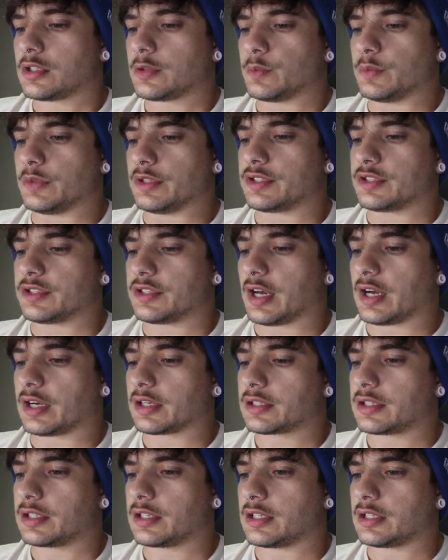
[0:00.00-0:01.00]
Mitch
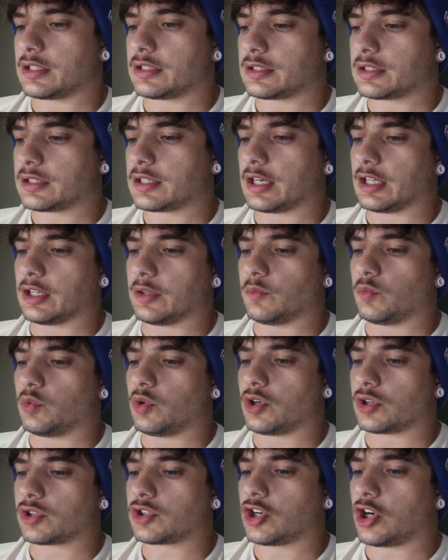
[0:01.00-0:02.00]
Duncan, Callum Ward